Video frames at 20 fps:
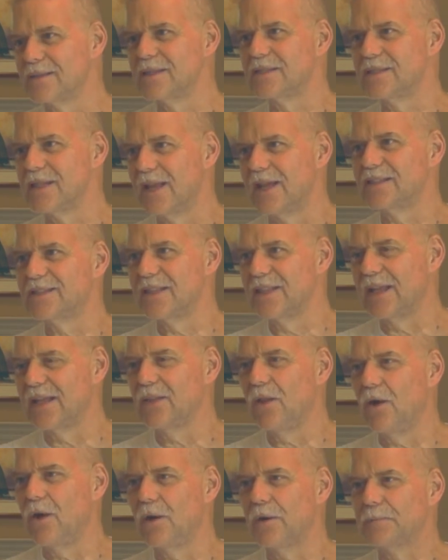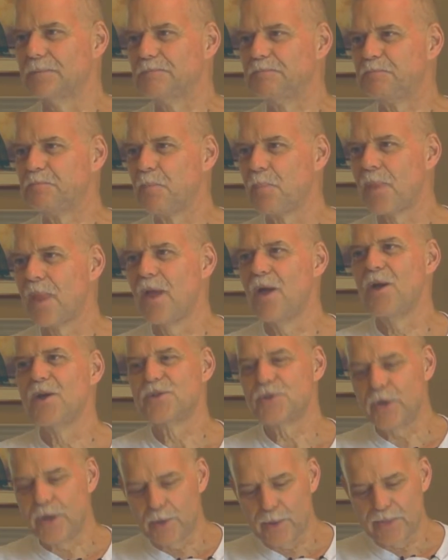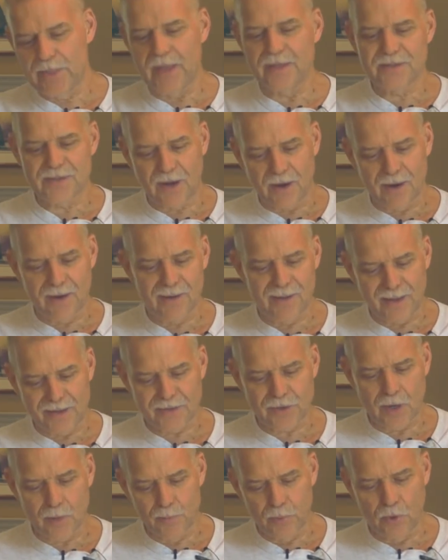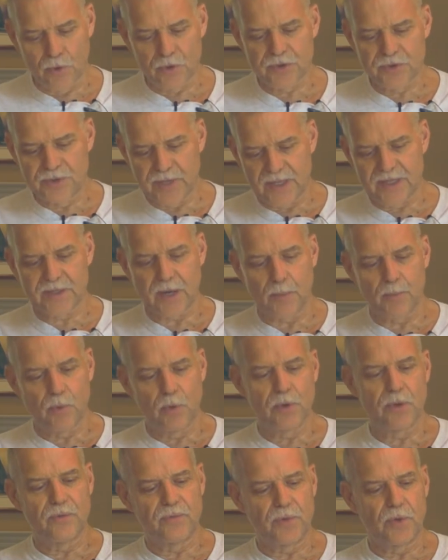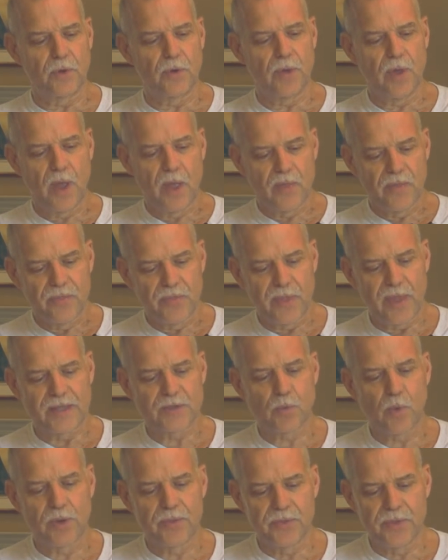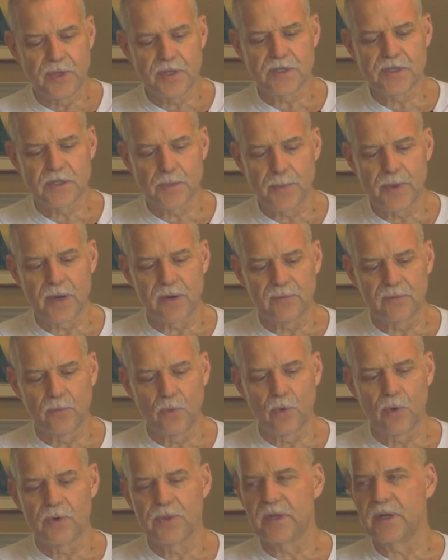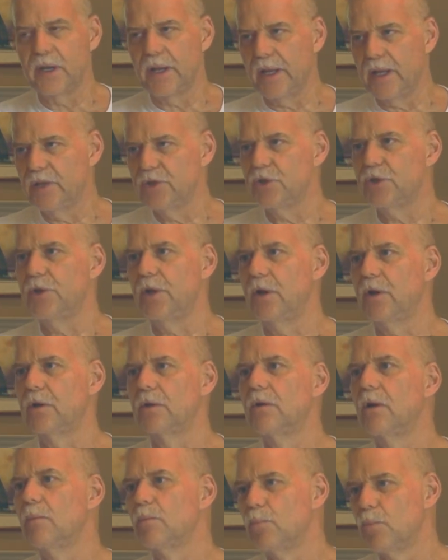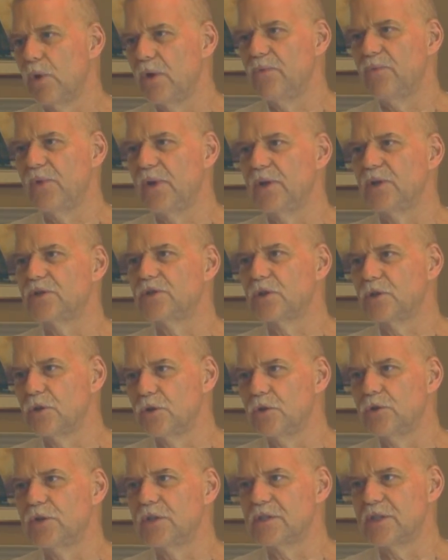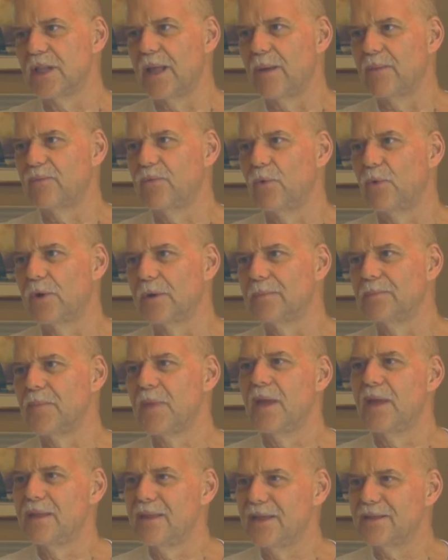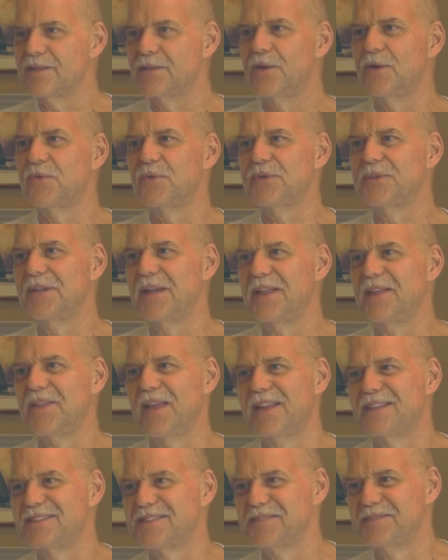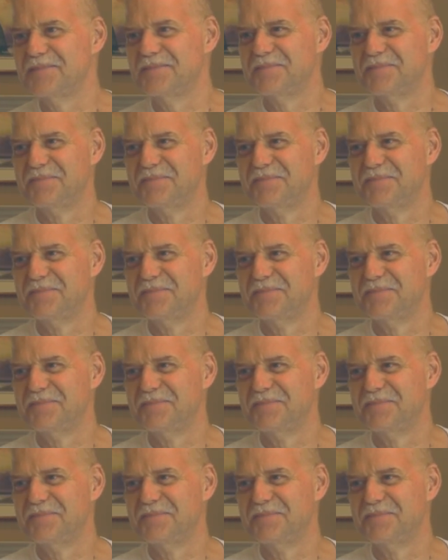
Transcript: It just lasted that long. So anyway, that's our approach. That's our point of view. That's why this is a better floor than an engineered, pre-finished, glued to slab floor. That's enough for today. Thanks.